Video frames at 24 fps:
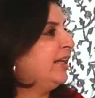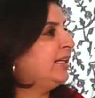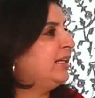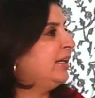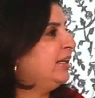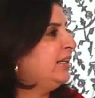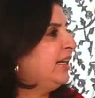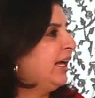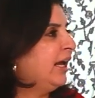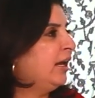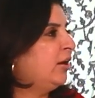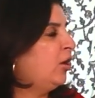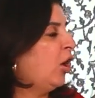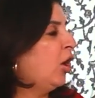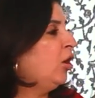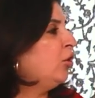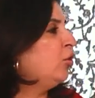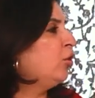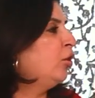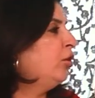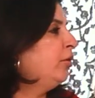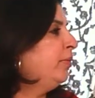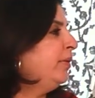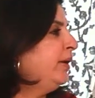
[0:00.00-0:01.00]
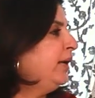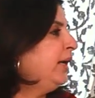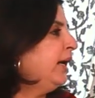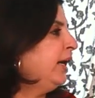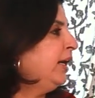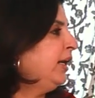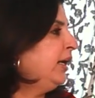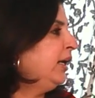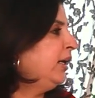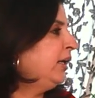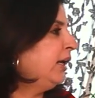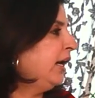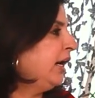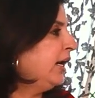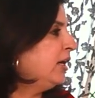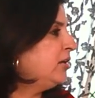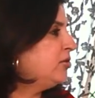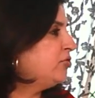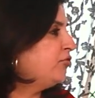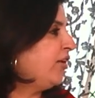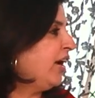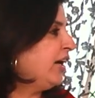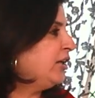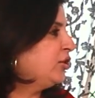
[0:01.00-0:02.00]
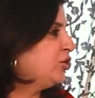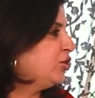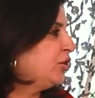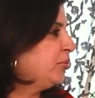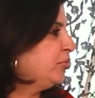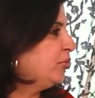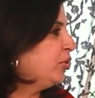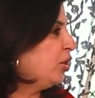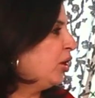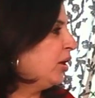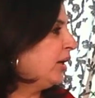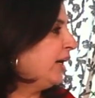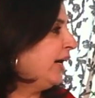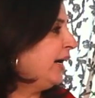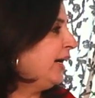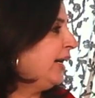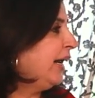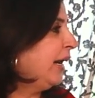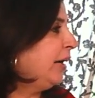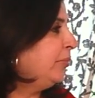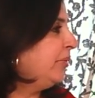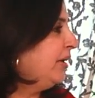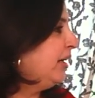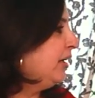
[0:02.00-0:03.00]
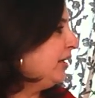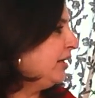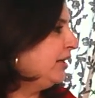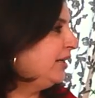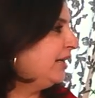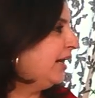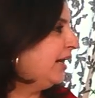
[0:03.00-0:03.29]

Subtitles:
I said there are not going to be any great friendships or great enmities